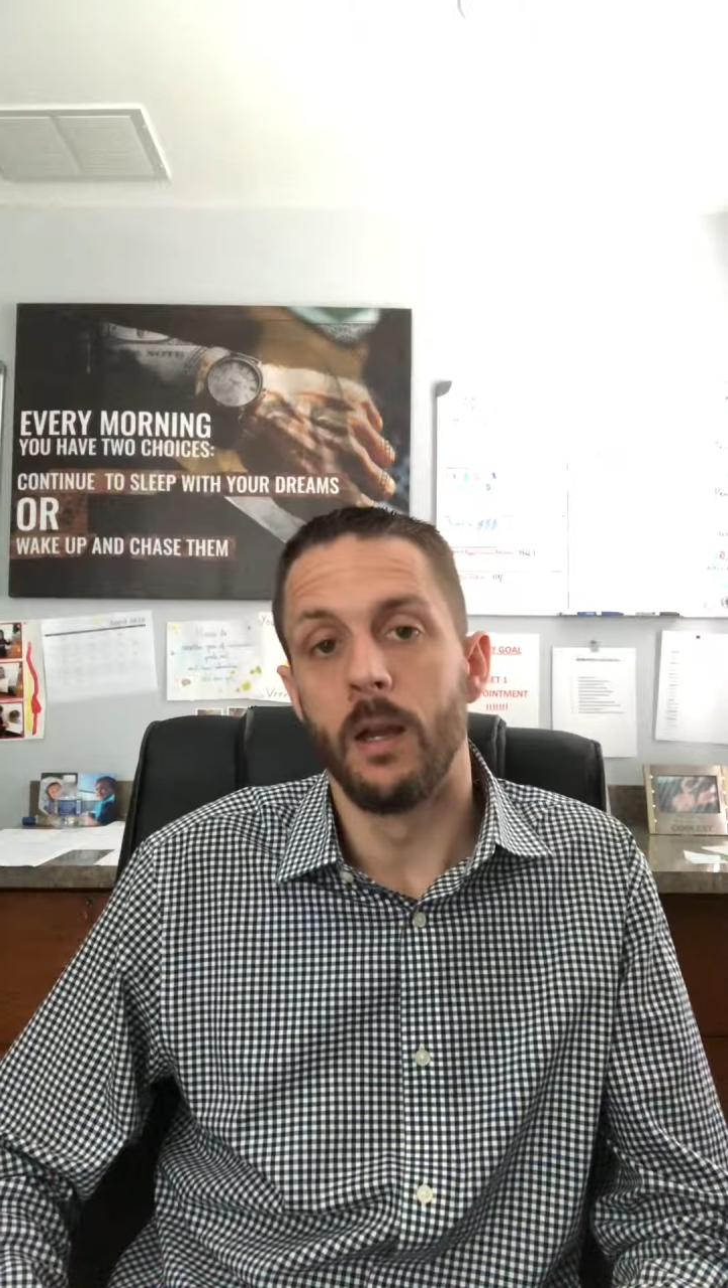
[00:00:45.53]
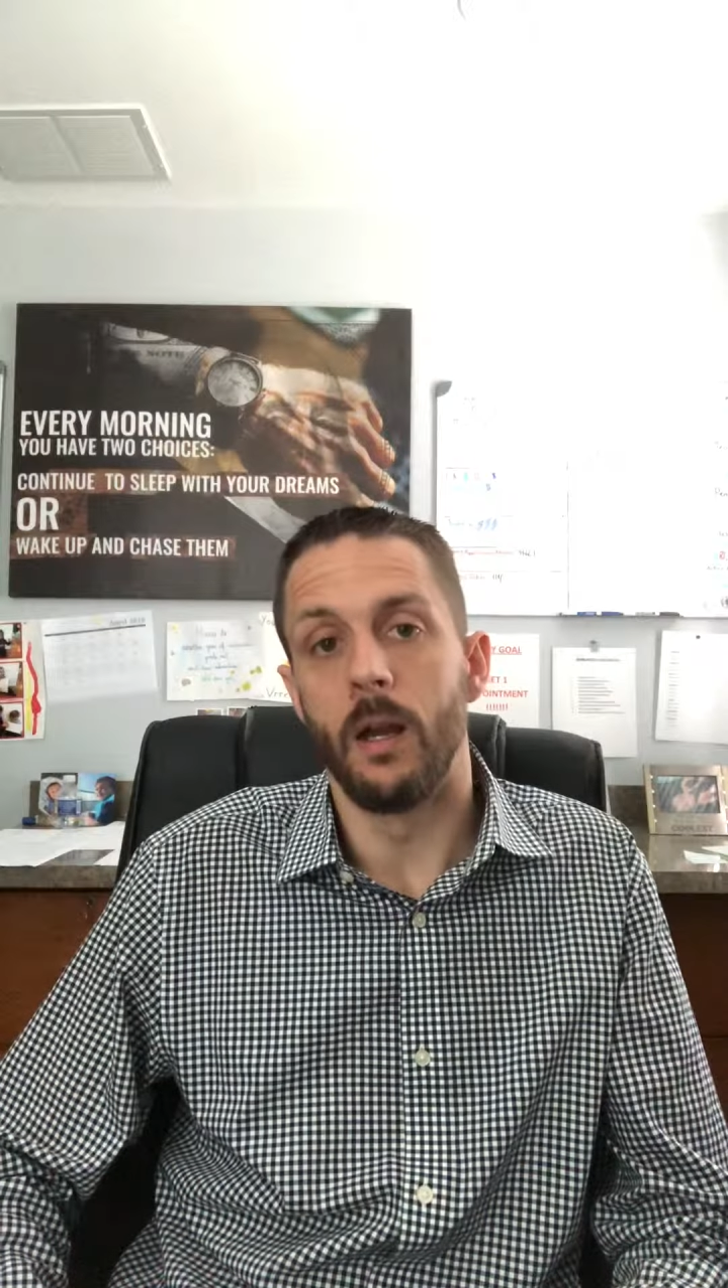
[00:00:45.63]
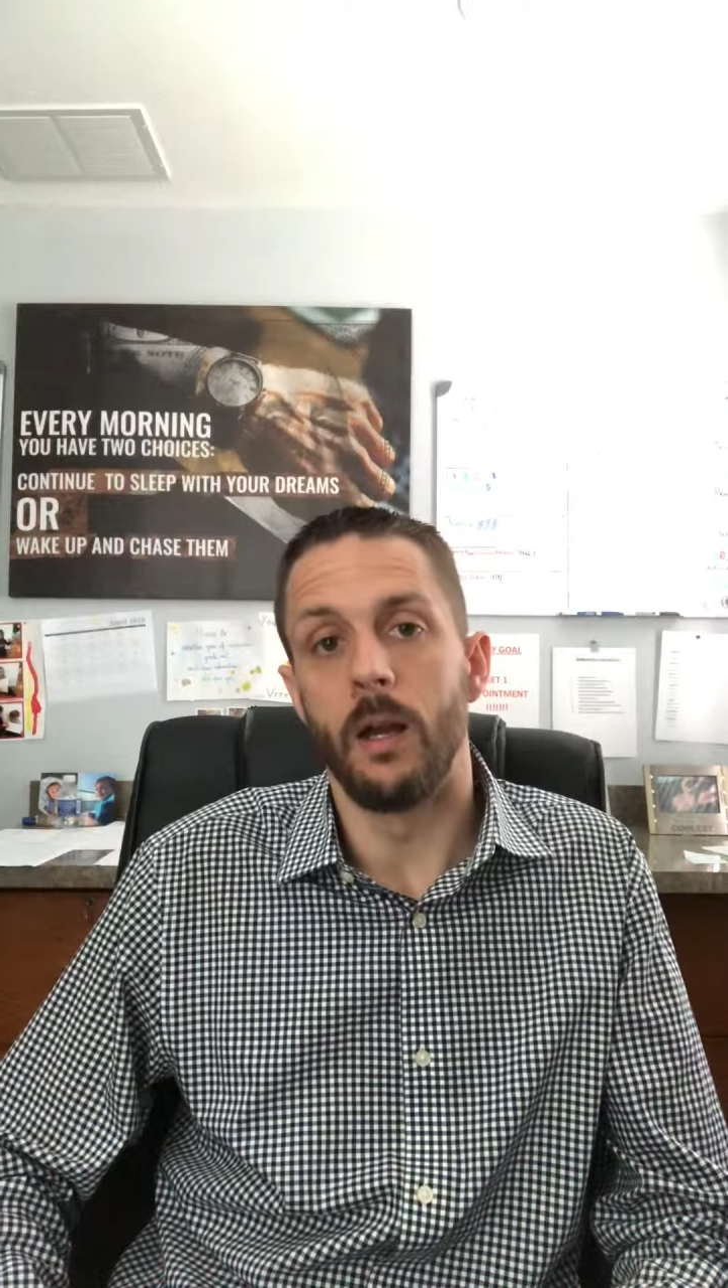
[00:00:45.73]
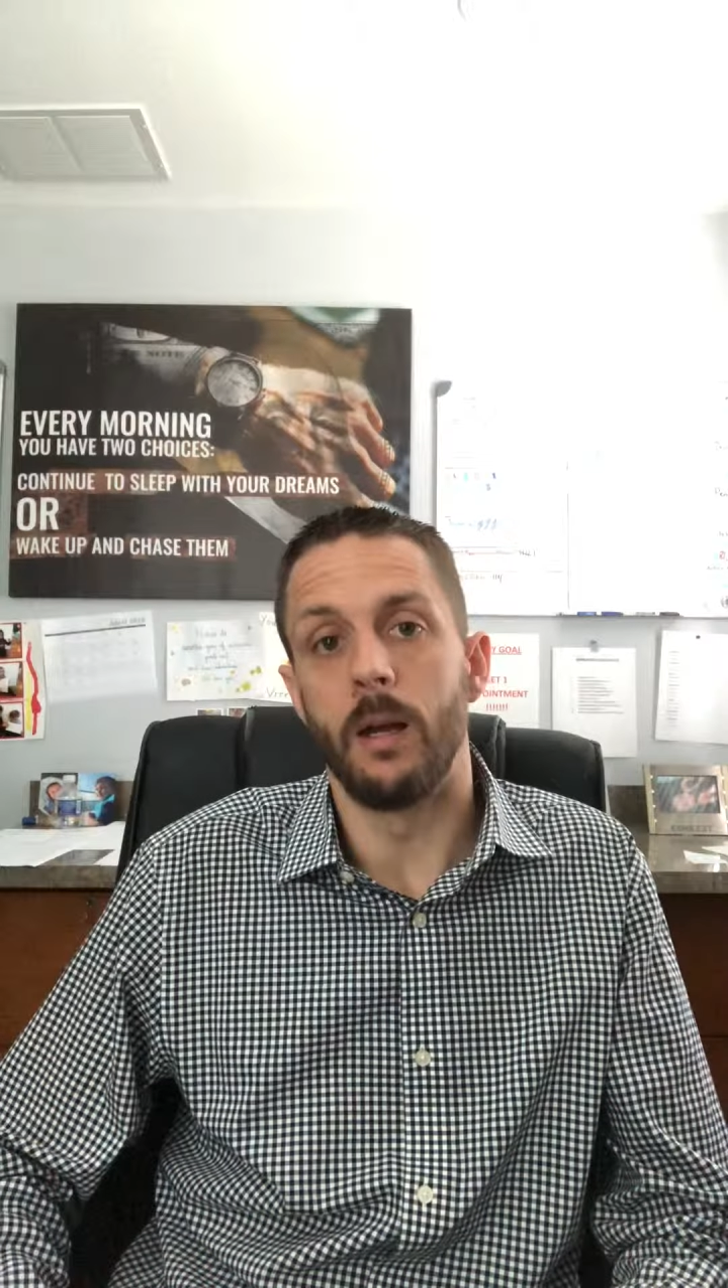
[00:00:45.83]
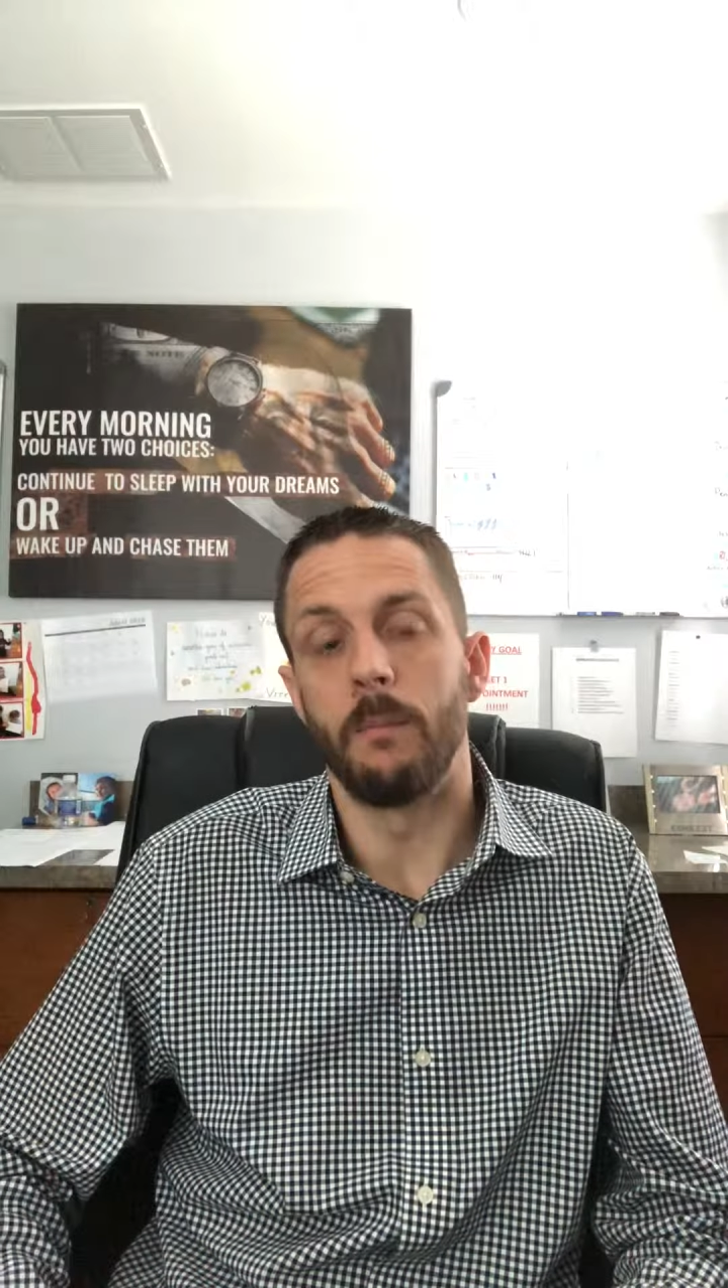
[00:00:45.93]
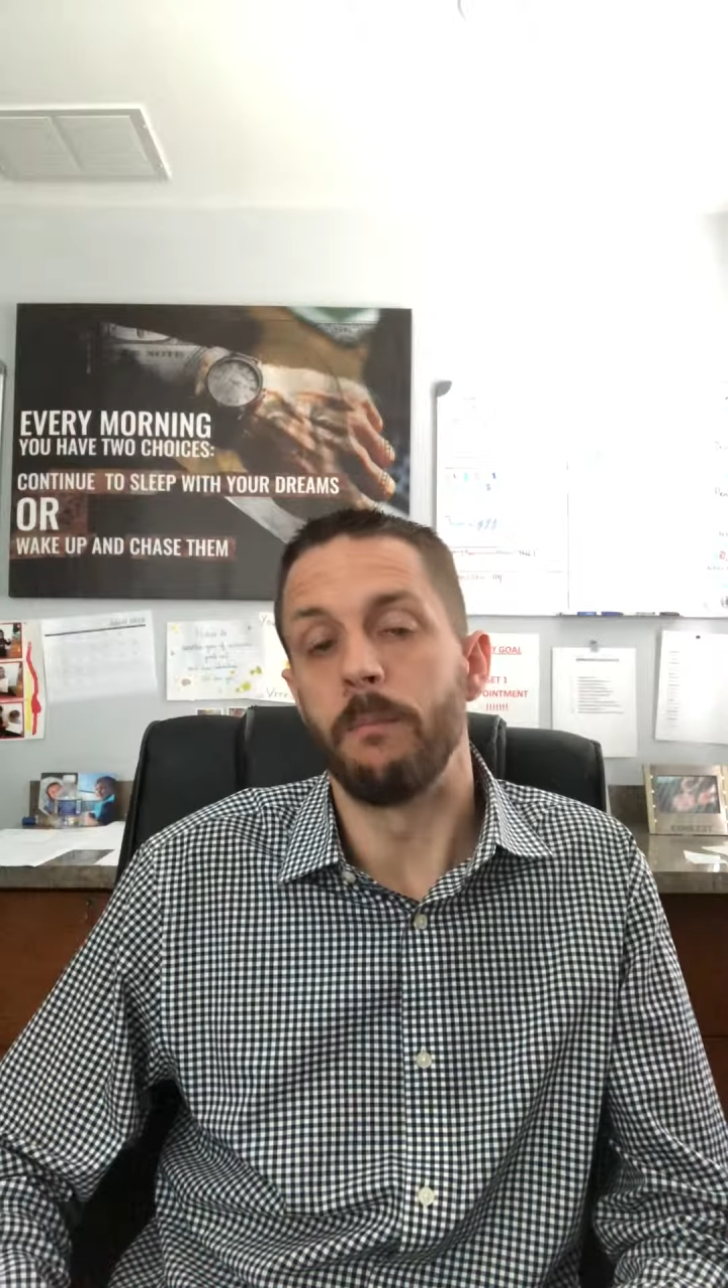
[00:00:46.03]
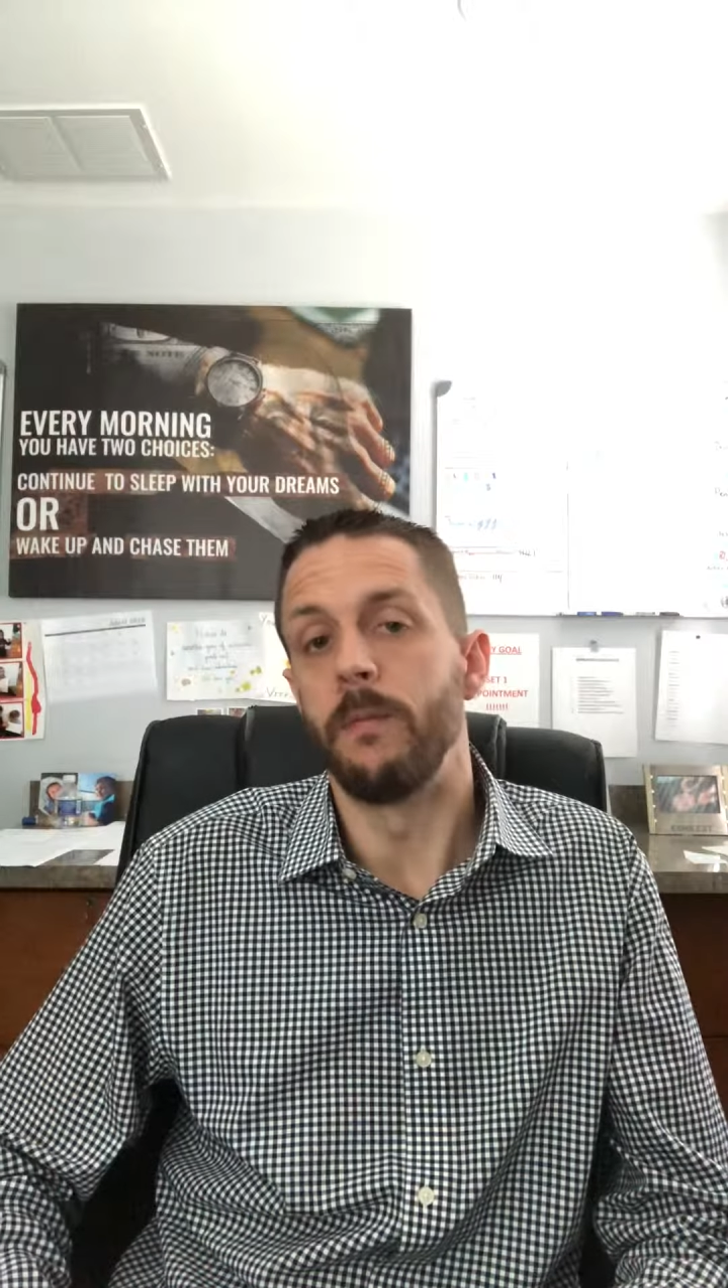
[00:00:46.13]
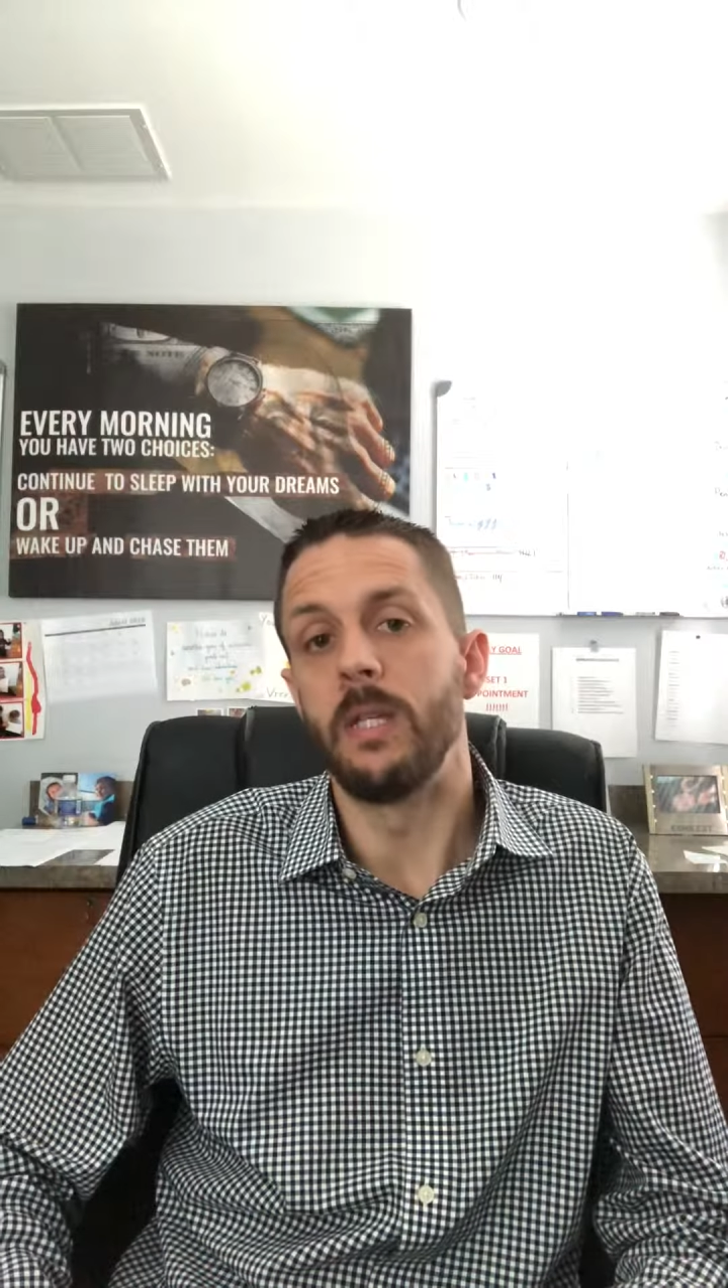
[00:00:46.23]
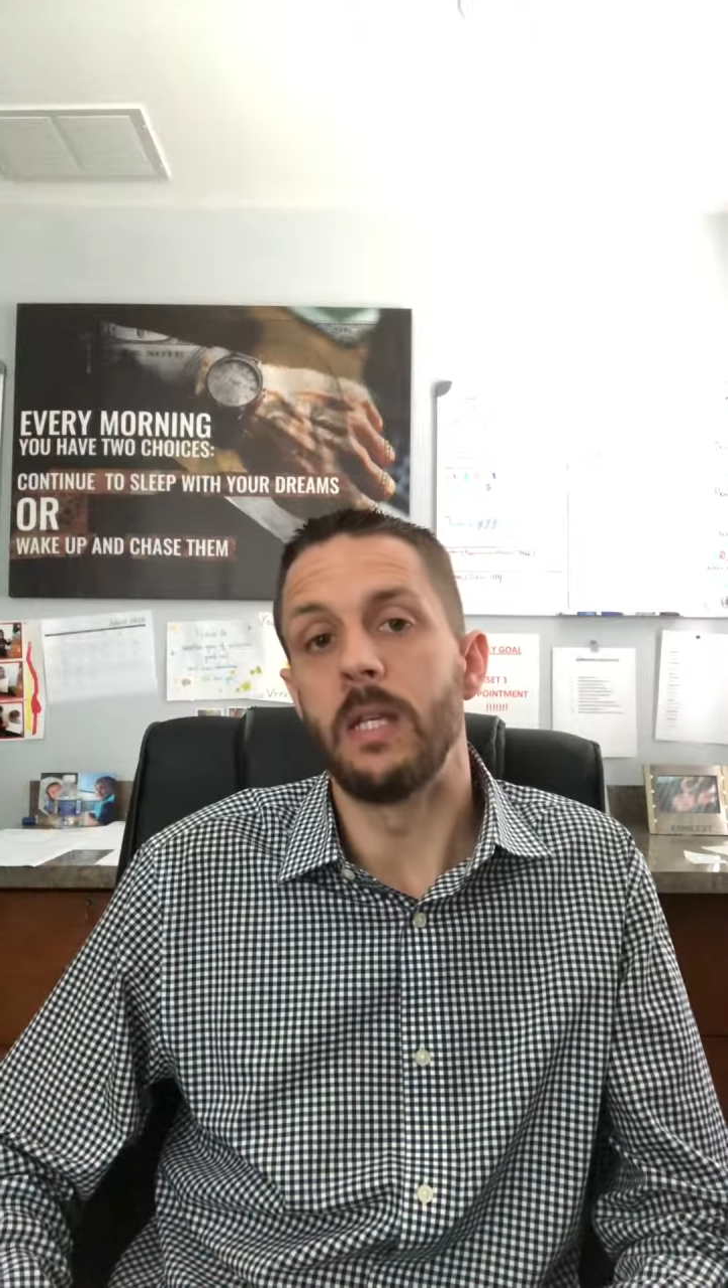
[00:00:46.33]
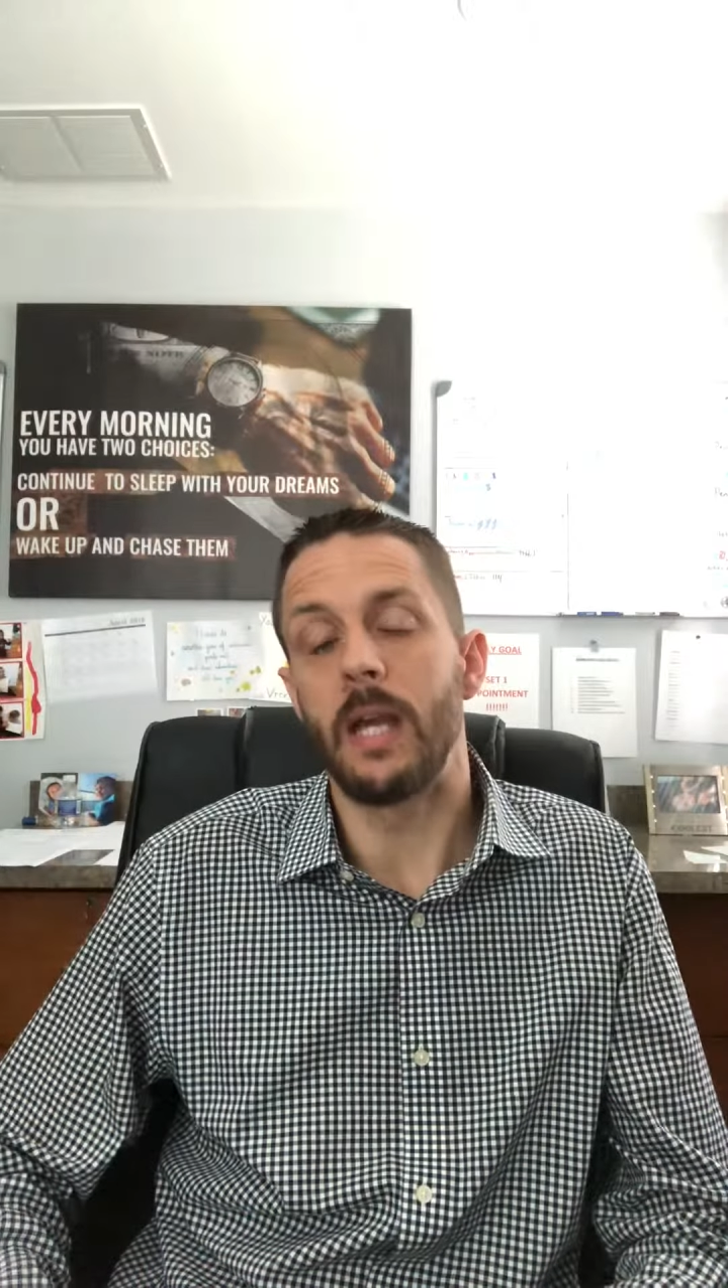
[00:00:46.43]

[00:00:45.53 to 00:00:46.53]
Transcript: The